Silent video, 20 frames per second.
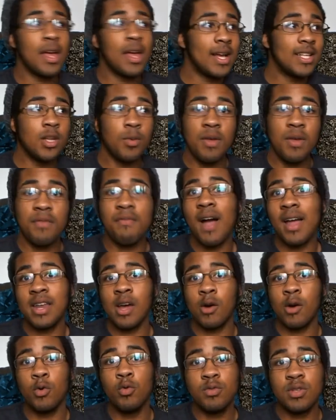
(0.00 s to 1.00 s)
until we find
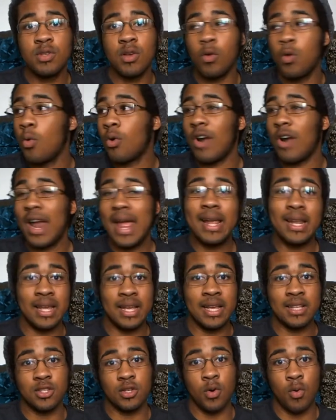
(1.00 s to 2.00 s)
out who are
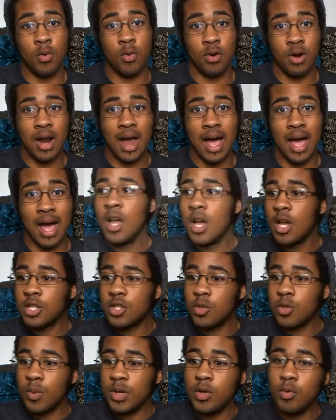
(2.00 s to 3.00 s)
aliens and who are not. So
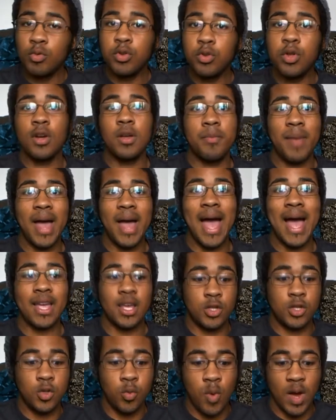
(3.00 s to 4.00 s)
when you look back
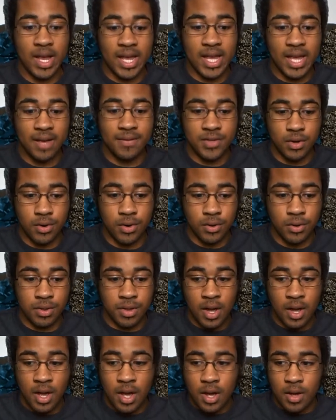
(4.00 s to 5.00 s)
to what gives
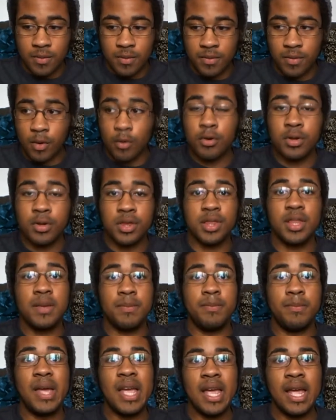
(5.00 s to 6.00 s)
earthly
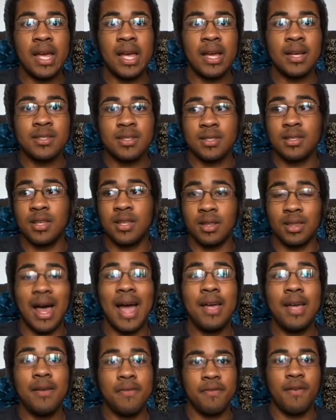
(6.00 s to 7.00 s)
beings the
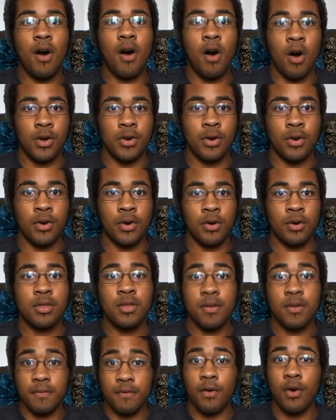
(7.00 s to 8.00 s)
life on
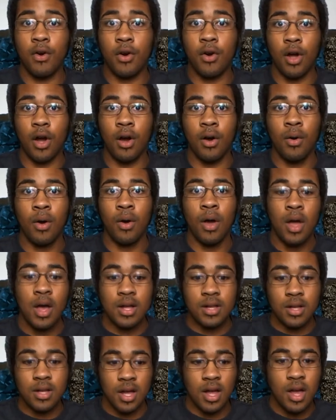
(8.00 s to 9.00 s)
earth, Virgo,
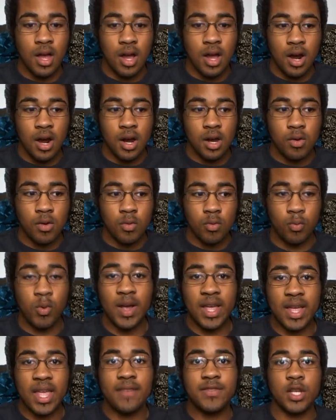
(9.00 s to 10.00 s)

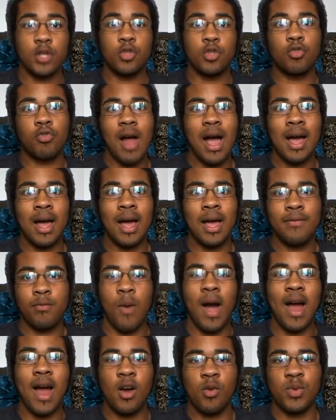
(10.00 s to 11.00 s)
what gives it drive,
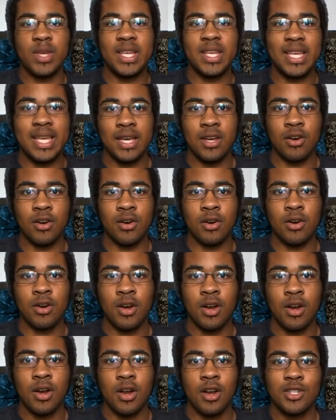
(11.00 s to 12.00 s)
why are we here,
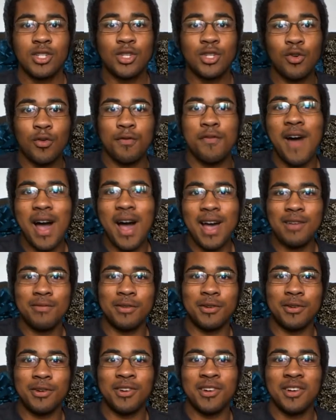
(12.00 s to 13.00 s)

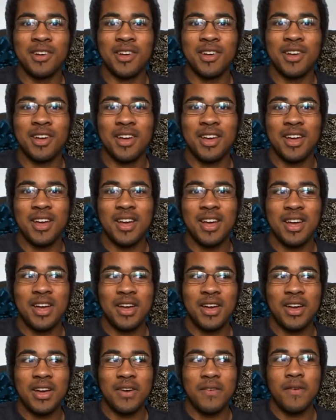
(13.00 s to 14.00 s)
survival,
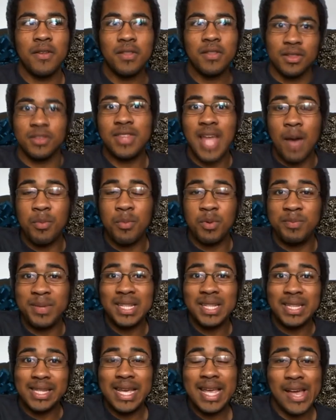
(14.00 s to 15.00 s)
that would be
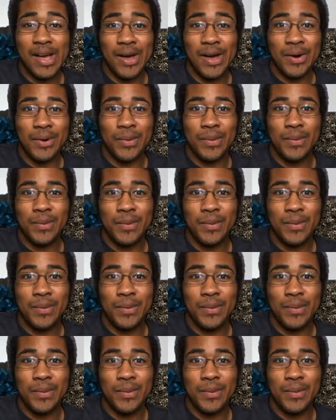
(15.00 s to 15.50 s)
Leo.